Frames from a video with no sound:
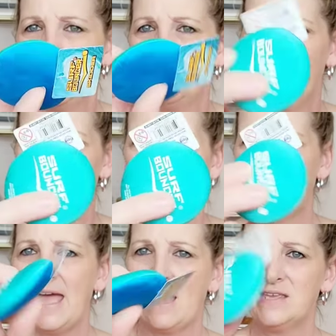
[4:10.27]
But they
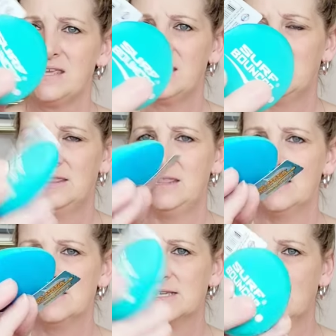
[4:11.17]
have it in
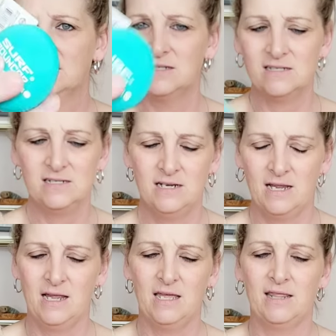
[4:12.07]
this color.
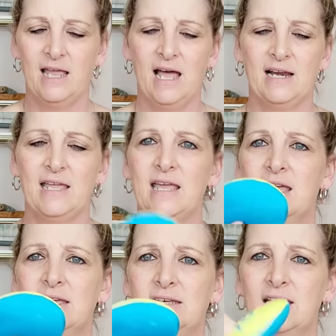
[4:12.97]
They had it
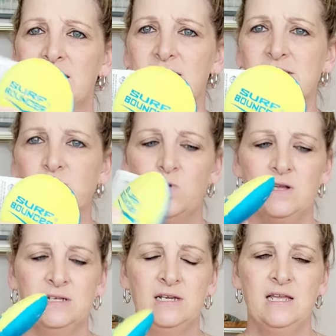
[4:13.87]
in this
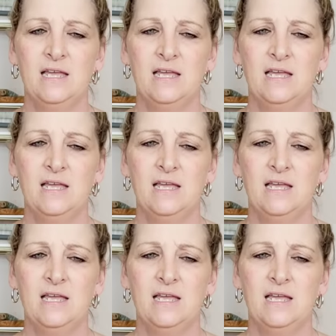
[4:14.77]
one